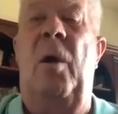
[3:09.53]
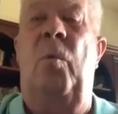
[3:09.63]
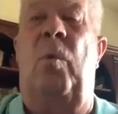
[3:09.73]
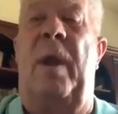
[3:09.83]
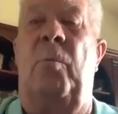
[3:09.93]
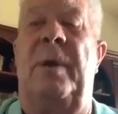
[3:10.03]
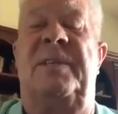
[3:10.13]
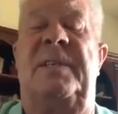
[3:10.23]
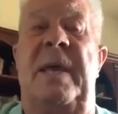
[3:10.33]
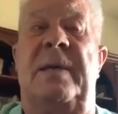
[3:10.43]
What I want to
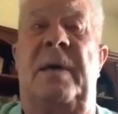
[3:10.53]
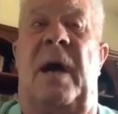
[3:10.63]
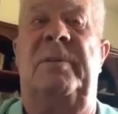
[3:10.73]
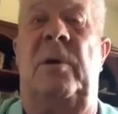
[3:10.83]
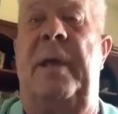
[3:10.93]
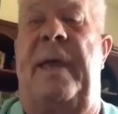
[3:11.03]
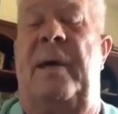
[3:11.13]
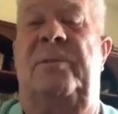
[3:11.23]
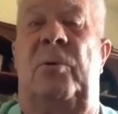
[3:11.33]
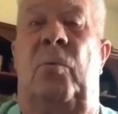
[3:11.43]
see, I was on the
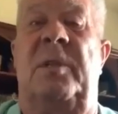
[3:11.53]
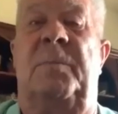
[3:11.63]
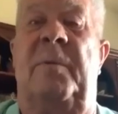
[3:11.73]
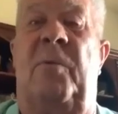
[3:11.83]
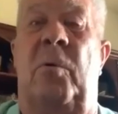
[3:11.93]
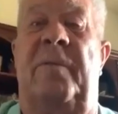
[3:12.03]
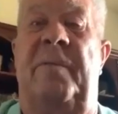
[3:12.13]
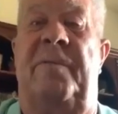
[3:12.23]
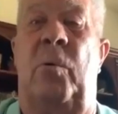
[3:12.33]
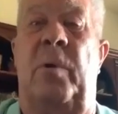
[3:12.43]
council once before
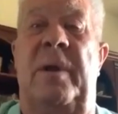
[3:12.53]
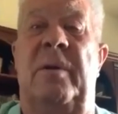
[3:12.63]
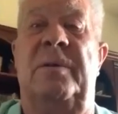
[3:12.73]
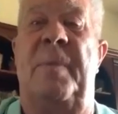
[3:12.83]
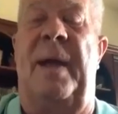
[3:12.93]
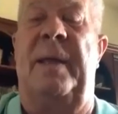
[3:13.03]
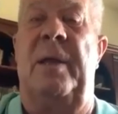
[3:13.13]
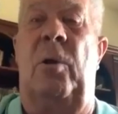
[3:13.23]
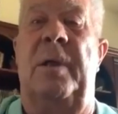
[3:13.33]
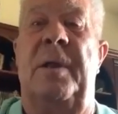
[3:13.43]
for 4 years back in
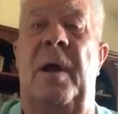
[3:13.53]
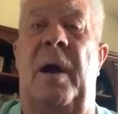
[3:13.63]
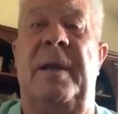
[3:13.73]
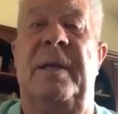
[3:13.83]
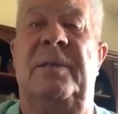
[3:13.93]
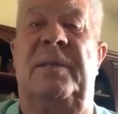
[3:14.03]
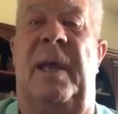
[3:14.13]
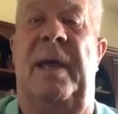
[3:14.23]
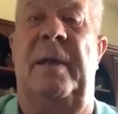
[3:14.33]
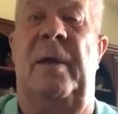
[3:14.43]
the early 90s,
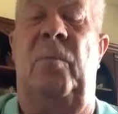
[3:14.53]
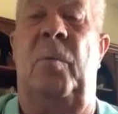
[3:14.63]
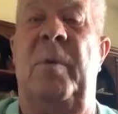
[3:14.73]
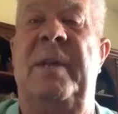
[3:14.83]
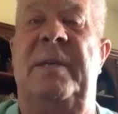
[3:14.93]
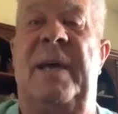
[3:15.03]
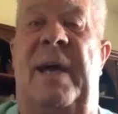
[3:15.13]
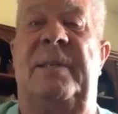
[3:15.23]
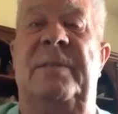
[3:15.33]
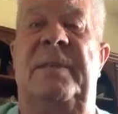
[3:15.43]
and when we did
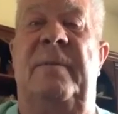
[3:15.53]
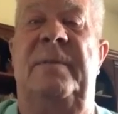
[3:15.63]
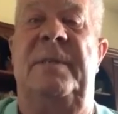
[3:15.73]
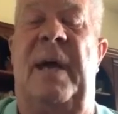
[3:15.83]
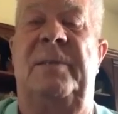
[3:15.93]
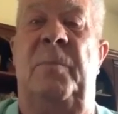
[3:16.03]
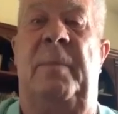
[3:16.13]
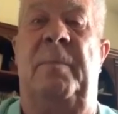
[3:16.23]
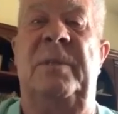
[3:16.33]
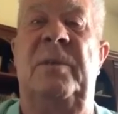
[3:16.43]
tax incentives and tax
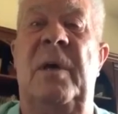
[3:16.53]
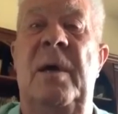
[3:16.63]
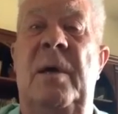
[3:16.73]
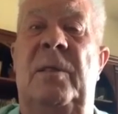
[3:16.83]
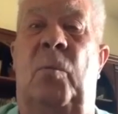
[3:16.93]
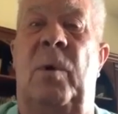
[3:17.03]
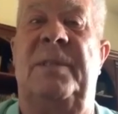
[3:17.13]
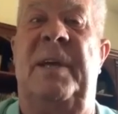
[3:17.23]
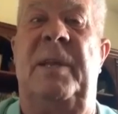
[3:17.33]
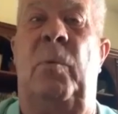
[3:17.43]
abatements, the one
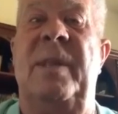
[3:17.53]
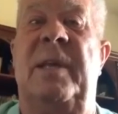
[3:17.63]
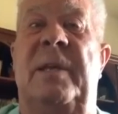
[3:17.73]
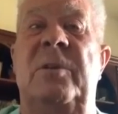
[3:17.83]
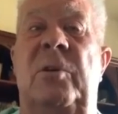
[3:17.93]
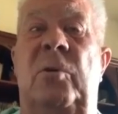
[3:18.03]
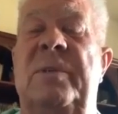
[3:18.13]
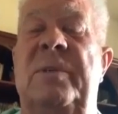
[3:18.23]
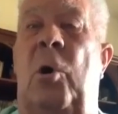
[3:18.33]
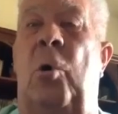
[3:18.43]
thing that we didn't do
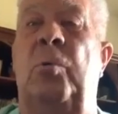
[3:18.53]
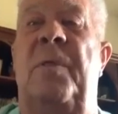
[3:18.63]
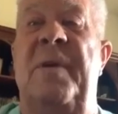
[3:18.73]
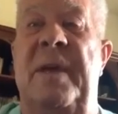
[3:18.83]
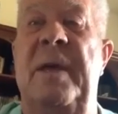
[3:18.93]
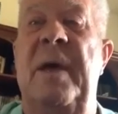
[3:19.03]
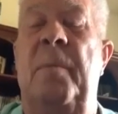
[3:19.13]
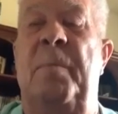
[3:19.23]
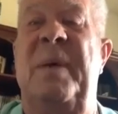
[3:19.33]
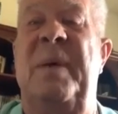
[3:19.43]
was hold the
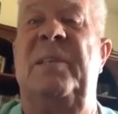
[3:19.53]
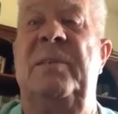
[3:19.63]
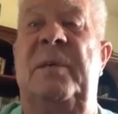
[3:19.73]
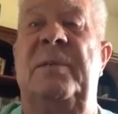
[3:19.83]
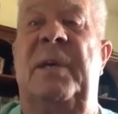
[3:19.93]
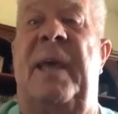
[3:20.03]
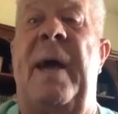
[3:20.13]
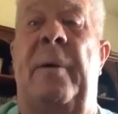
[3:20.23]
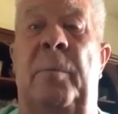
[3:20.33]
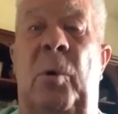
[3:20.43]
businesses
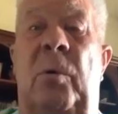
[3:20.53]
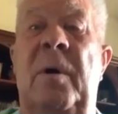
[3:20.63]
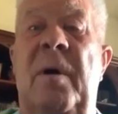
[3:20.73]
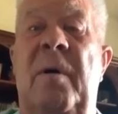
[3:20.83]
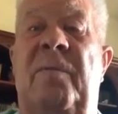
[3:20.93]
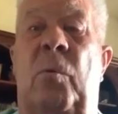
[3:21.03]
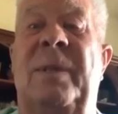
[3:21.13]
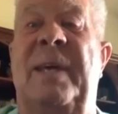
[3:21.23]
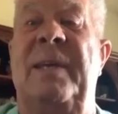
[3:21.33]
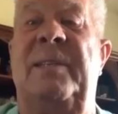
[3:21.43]
accountable for
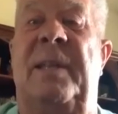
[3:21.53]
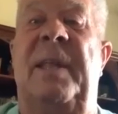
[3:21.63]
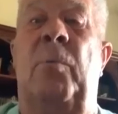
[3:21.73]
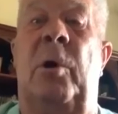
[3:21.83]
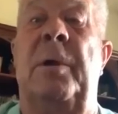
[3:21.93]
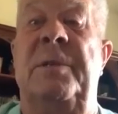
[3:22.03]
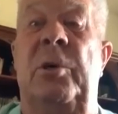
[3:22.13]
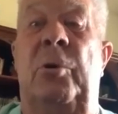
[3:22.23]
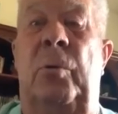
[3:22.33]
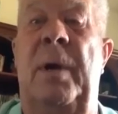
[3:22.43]
what they said they were going to
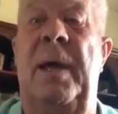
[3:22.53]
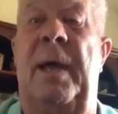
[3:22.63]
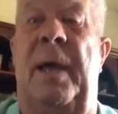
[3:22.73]
do.